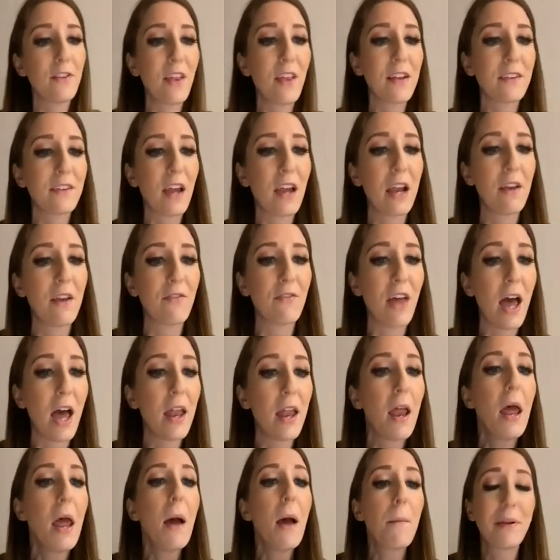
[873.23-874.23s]
So that's kind of
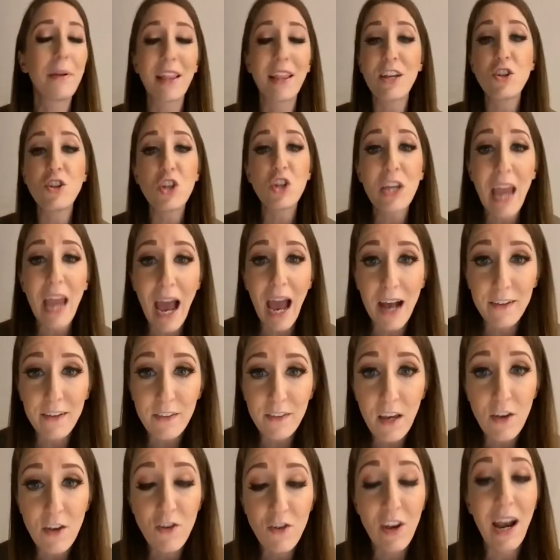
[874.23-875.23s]
that. But then she
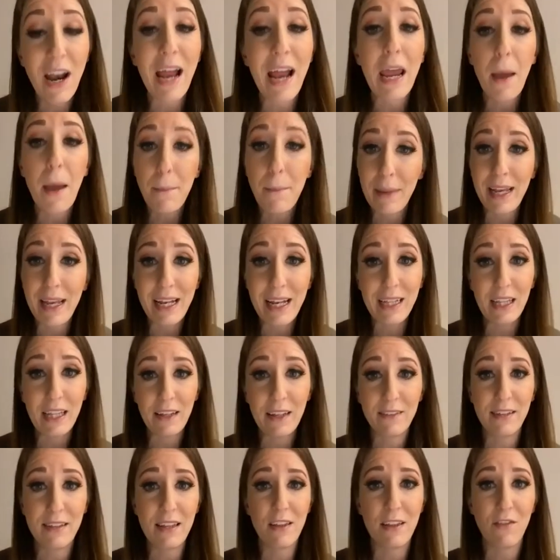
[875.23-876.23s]
asked, did I
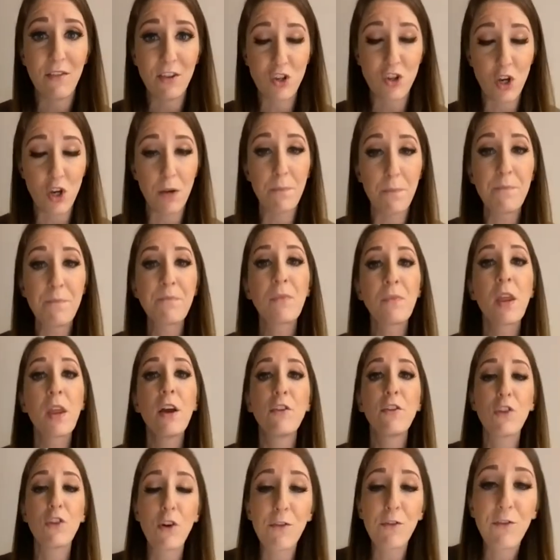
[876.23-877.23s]
immediately see the vision?
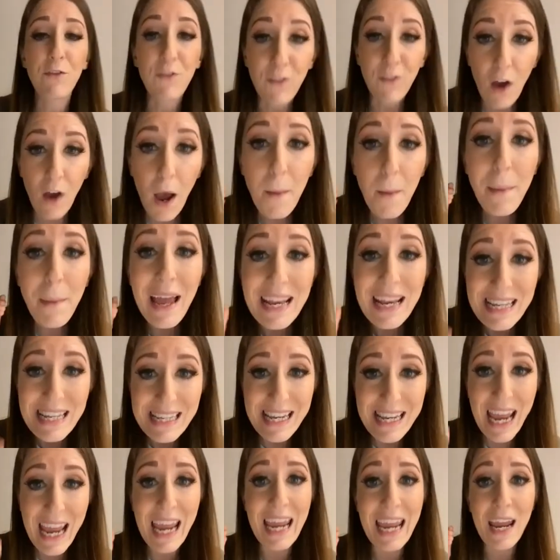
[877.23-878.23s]
So from
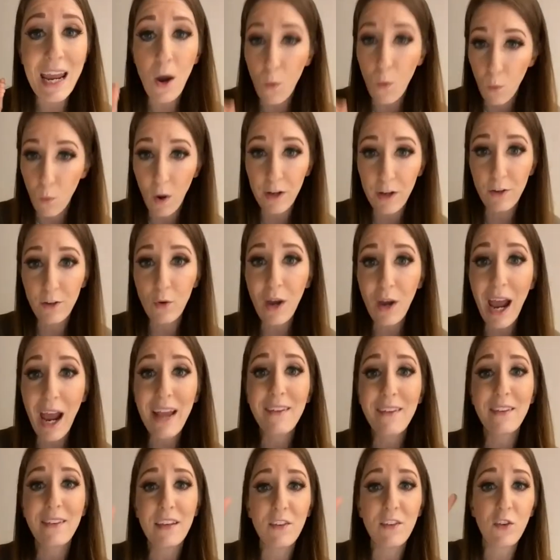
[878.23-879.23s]
day one, you
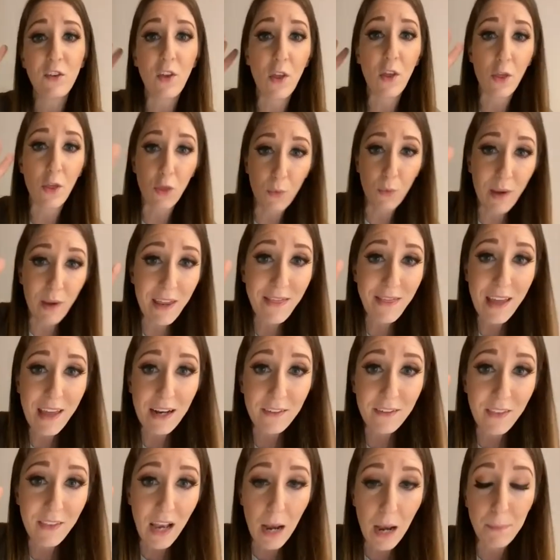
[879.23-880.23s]
guys, these are the three
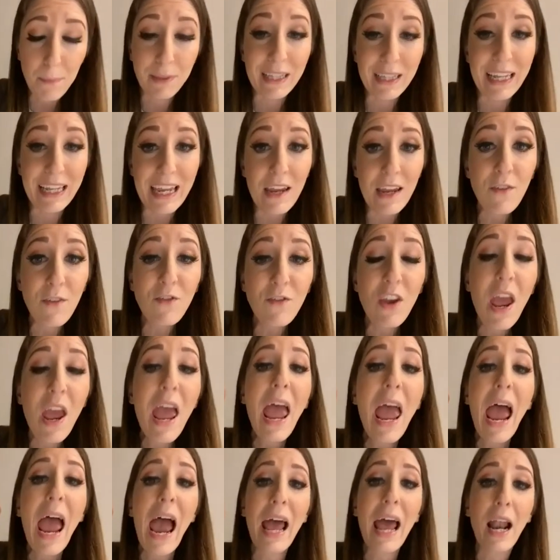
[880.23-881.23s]
things that I believed.
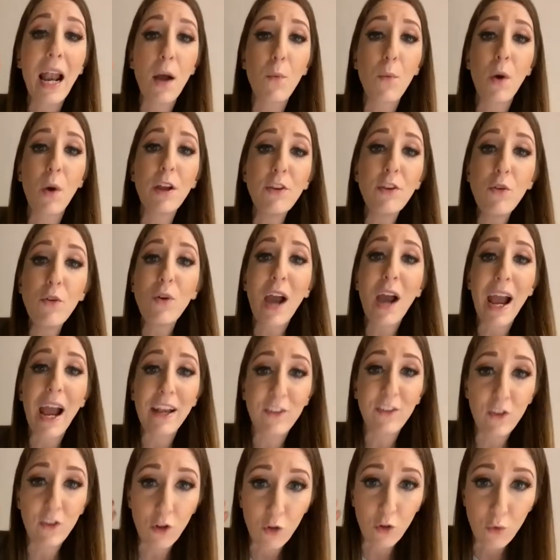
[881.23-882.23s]
And I want you
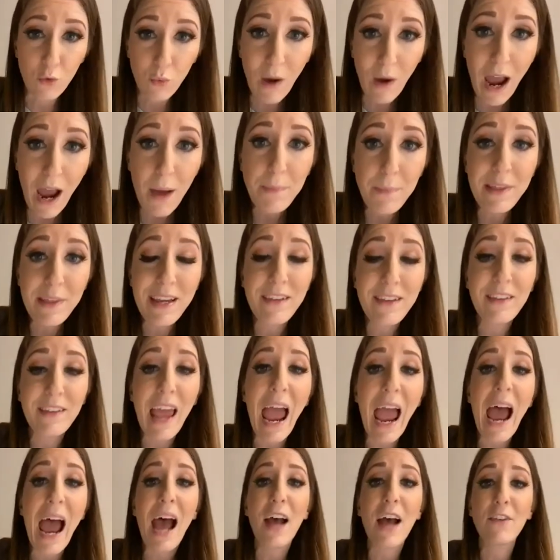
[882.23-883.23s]
guys to grab these
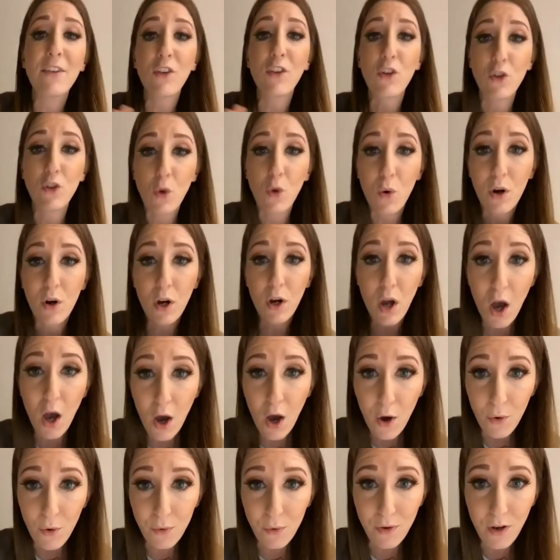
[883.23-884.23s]
as your
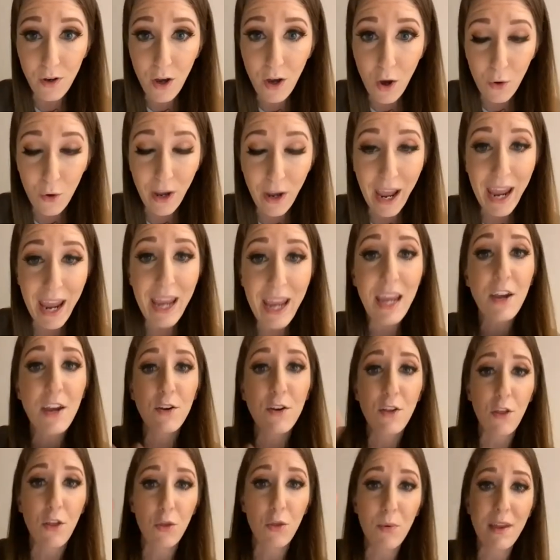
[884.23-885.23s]
own. Okay.
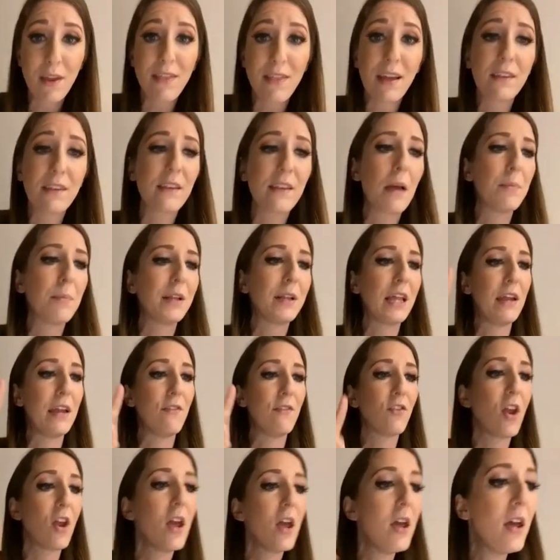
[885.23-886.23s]
Here are the three things I
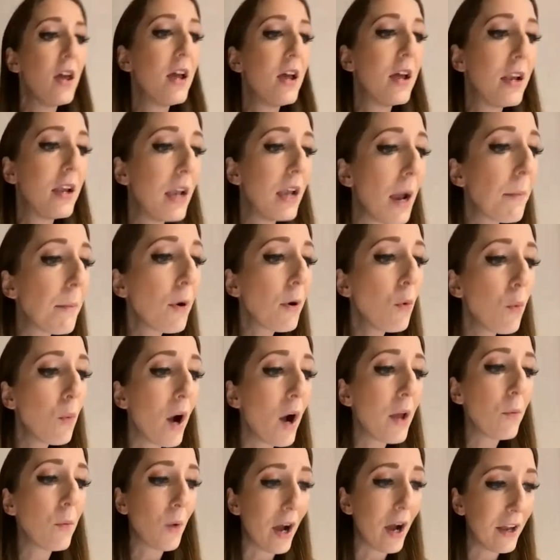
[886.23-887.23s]
believed. Number
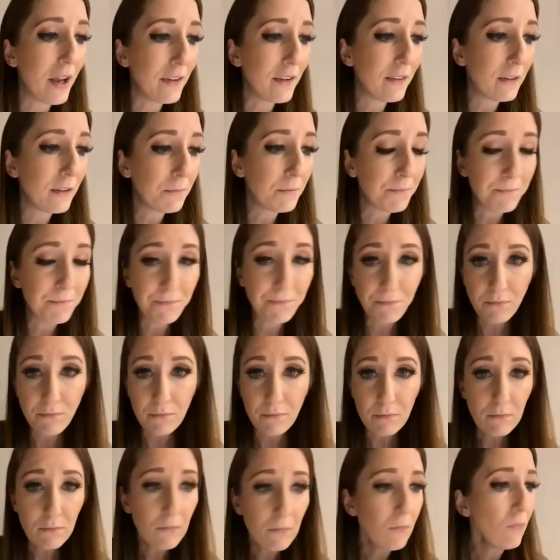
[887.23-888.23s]
one was
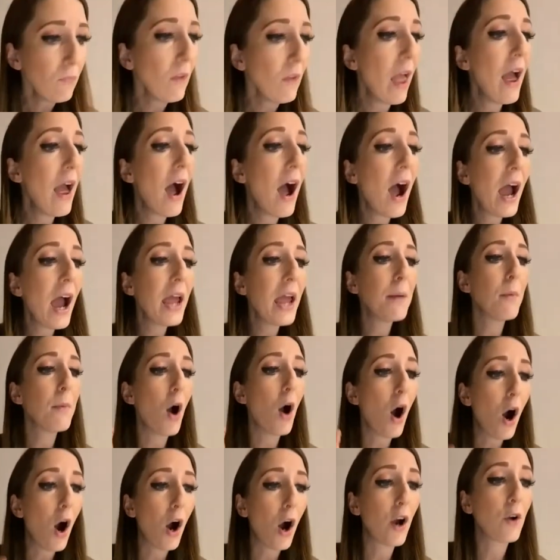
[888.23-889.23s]
I am a
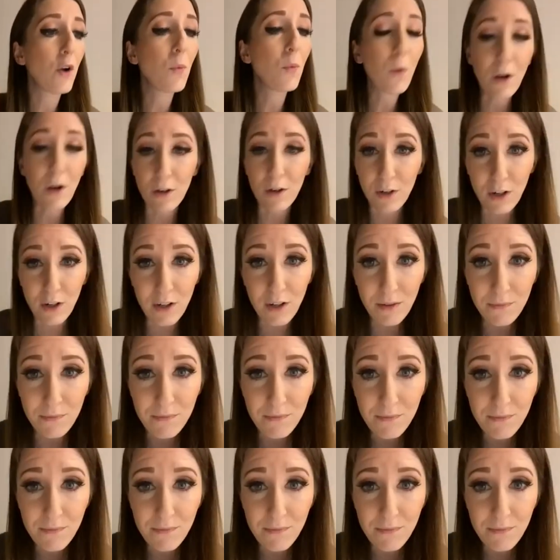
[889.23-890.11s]
hard worker.